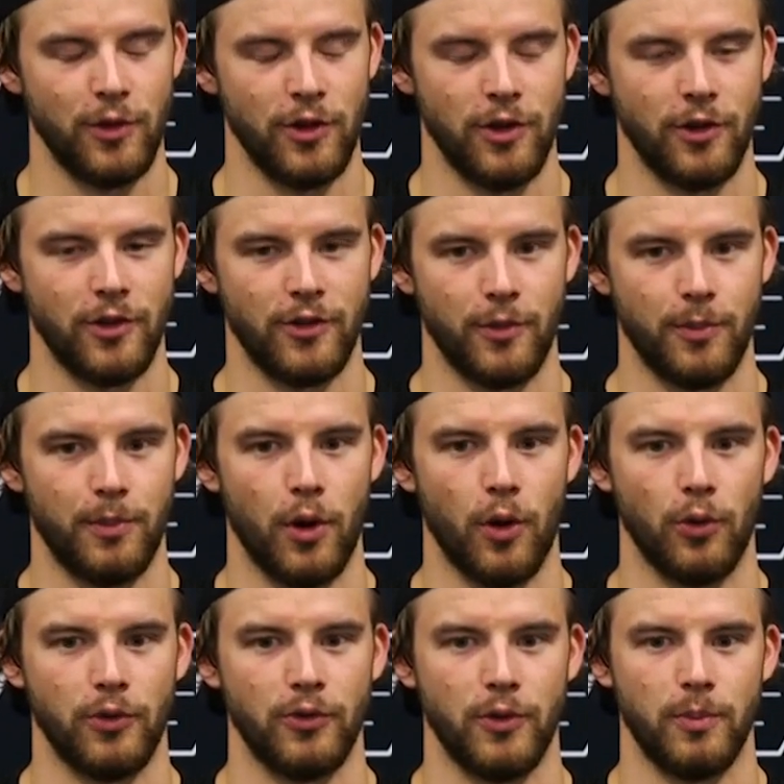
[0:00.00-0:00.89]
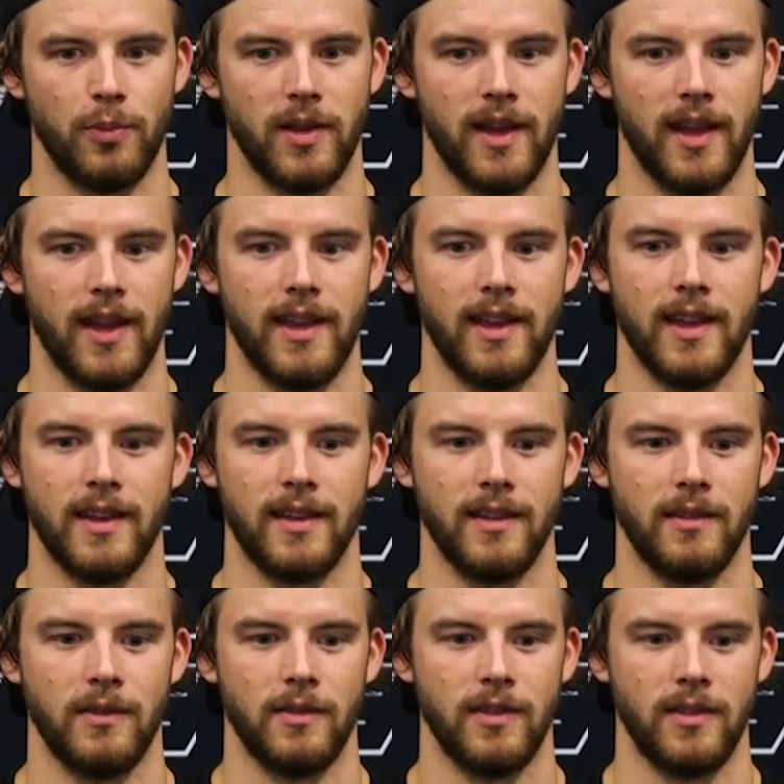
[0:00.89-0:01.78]
you're supposed to play,
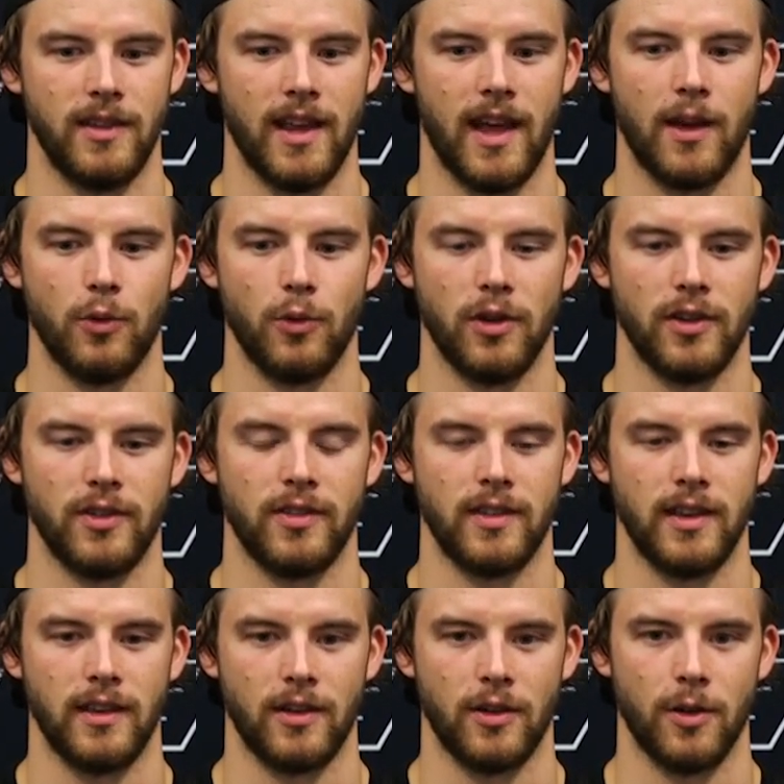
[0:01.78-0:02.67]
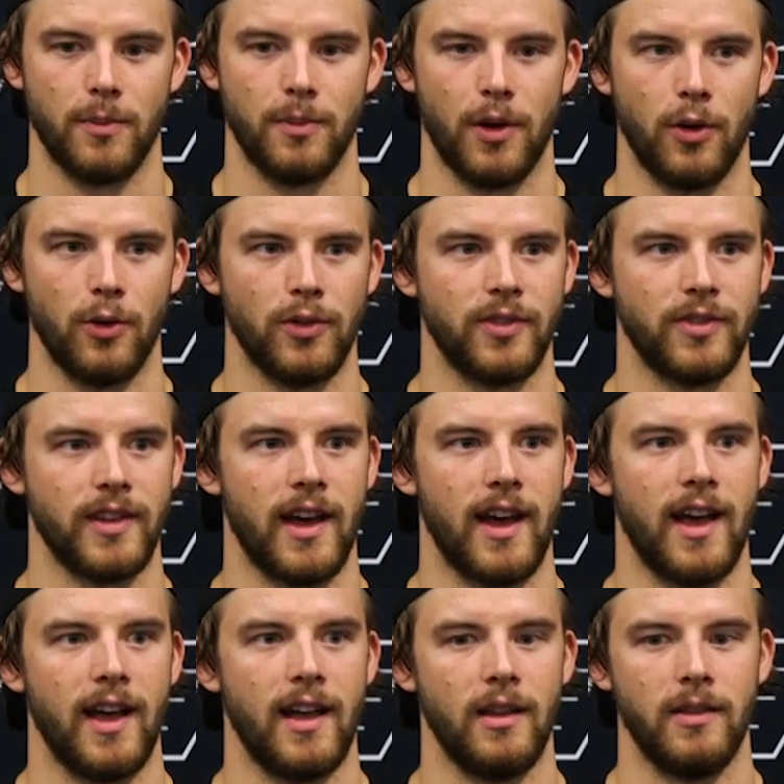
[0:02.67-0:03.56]
and that was the composed
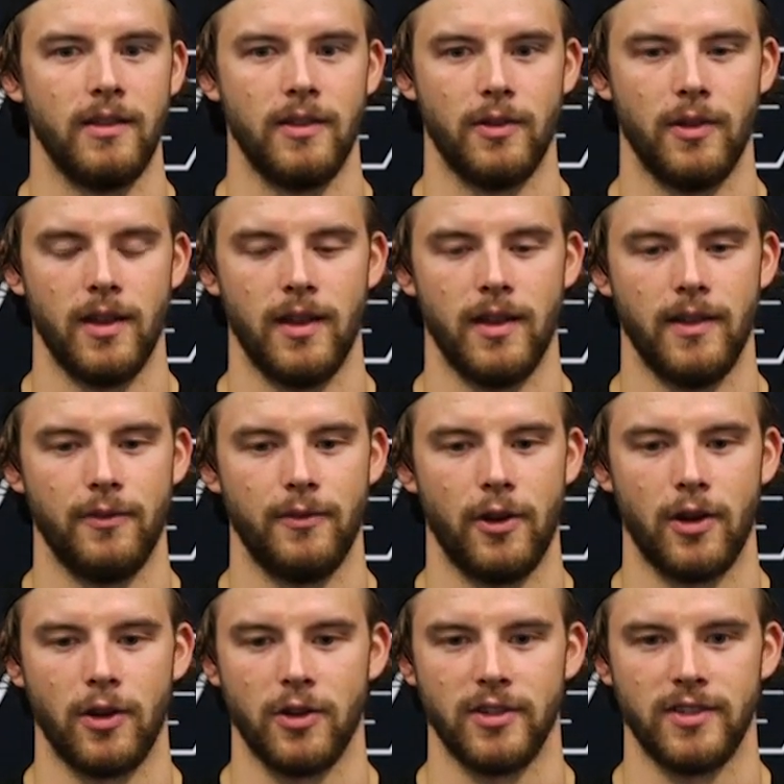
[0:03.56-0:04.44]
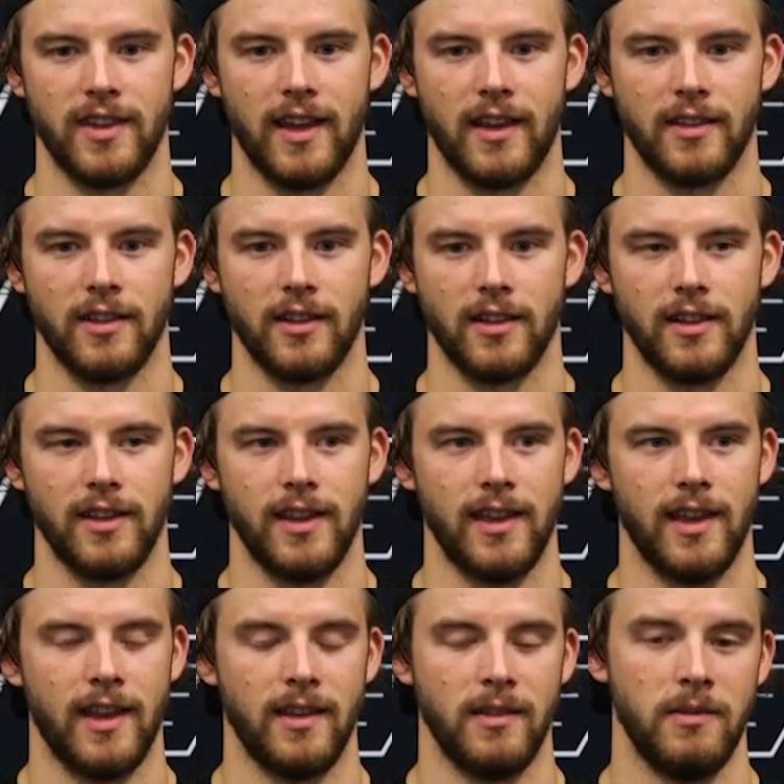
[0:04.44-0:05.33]
style, very good
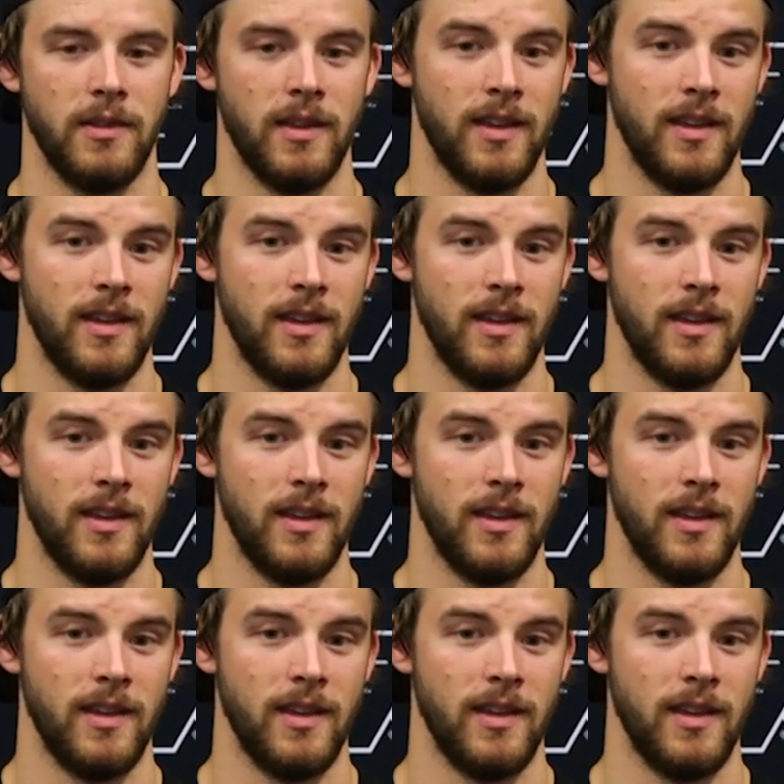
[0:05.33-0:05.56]
technically, and